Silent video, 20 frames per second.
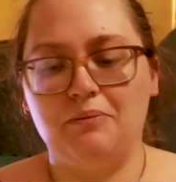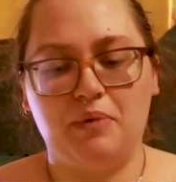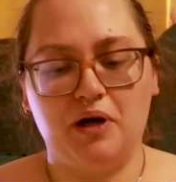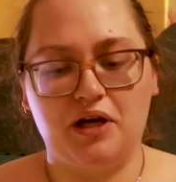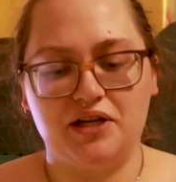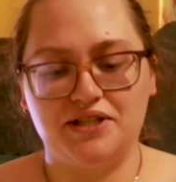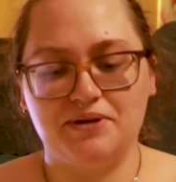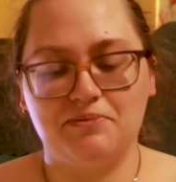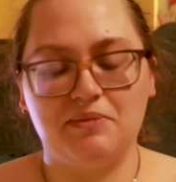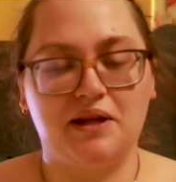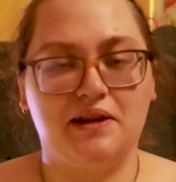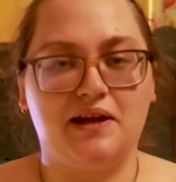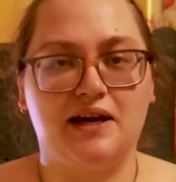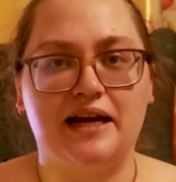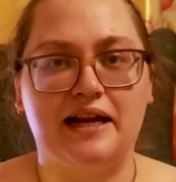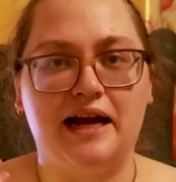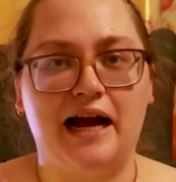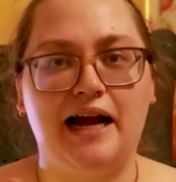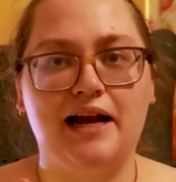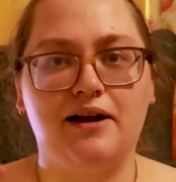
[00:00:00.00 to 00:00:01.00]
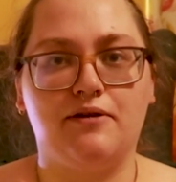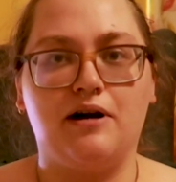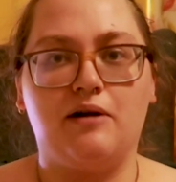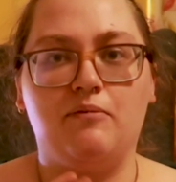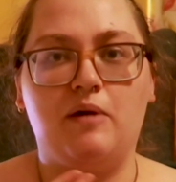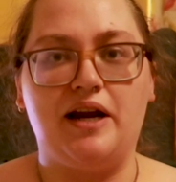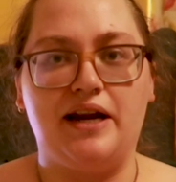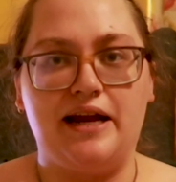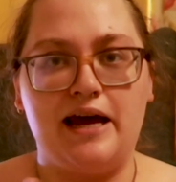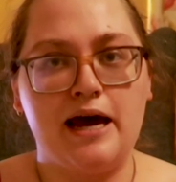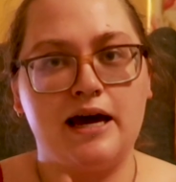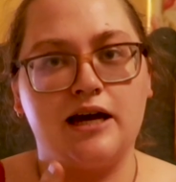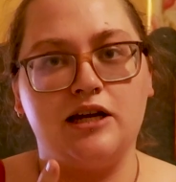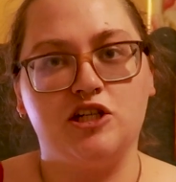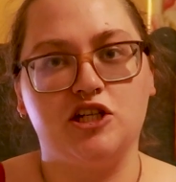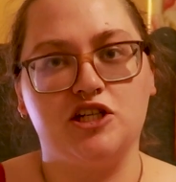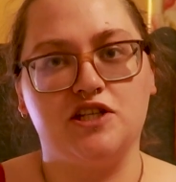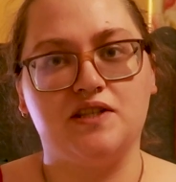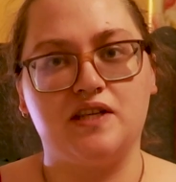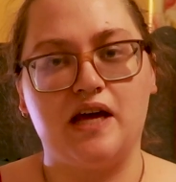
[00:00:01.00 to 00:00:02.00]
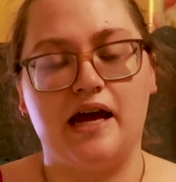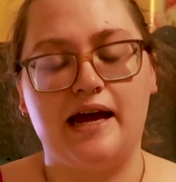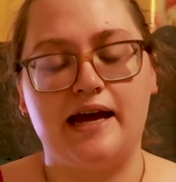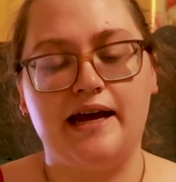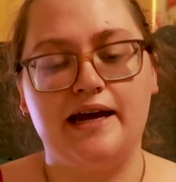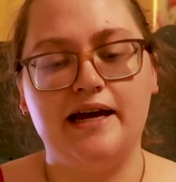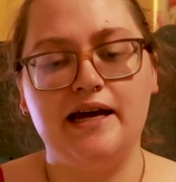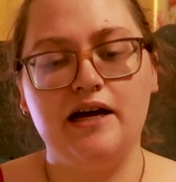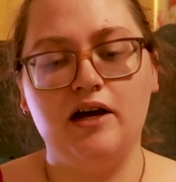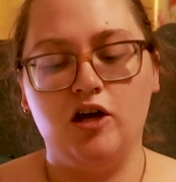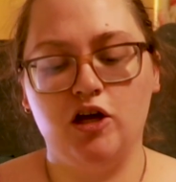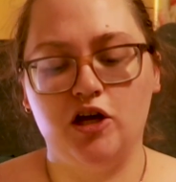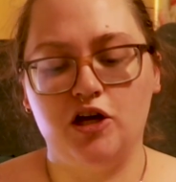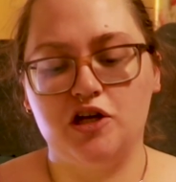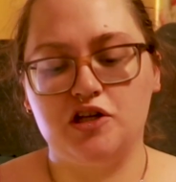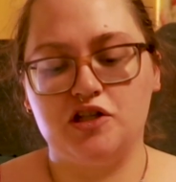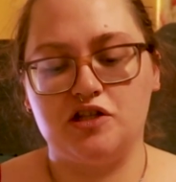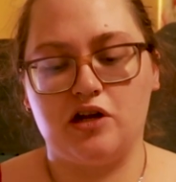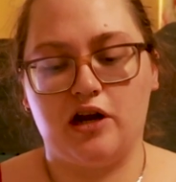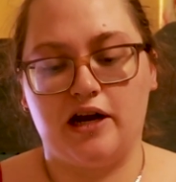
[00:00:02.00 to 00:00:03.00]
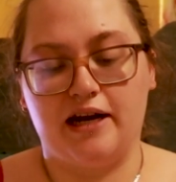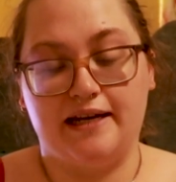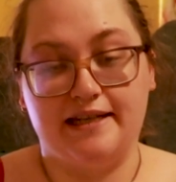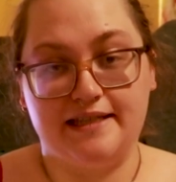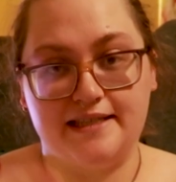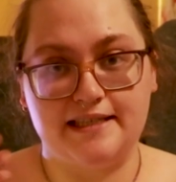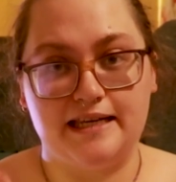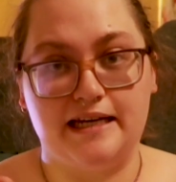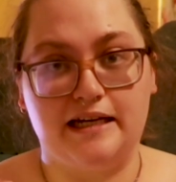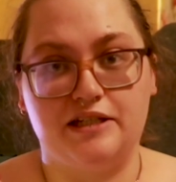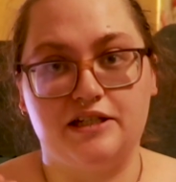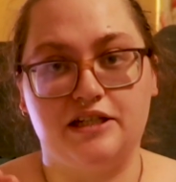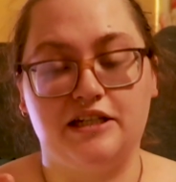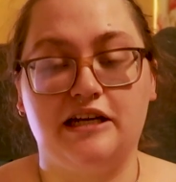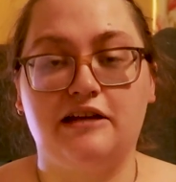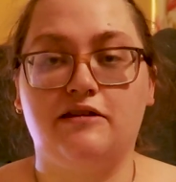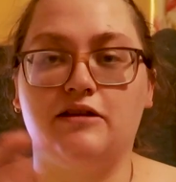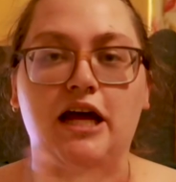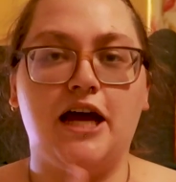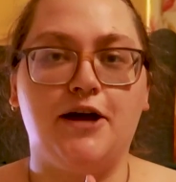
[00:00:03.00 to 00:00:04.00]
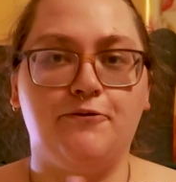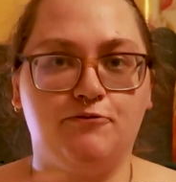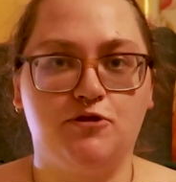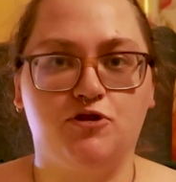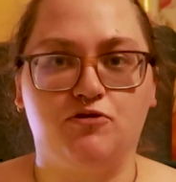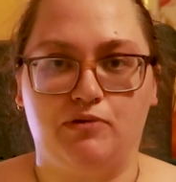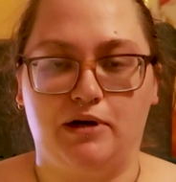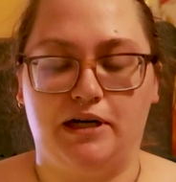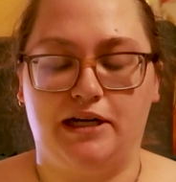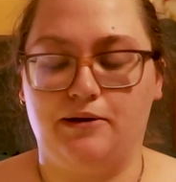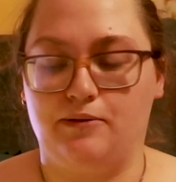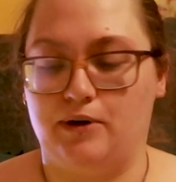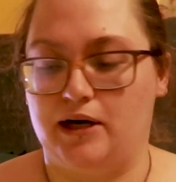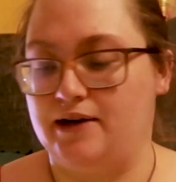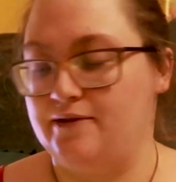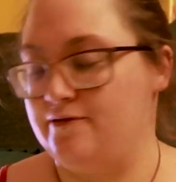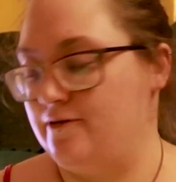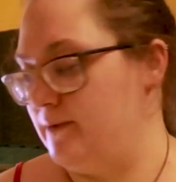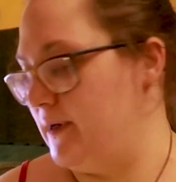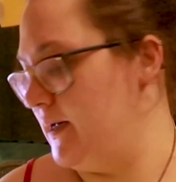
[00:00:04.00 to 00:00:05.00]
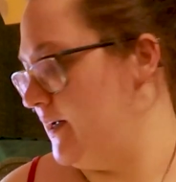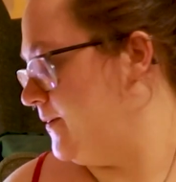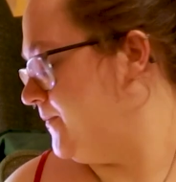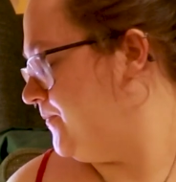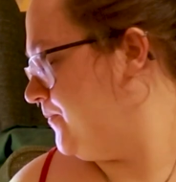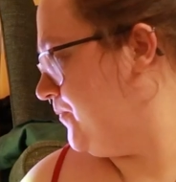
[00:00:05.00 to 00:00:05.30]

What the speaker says: But something that can hang around my neck and just sit here so that I can see underneath it is really great for me.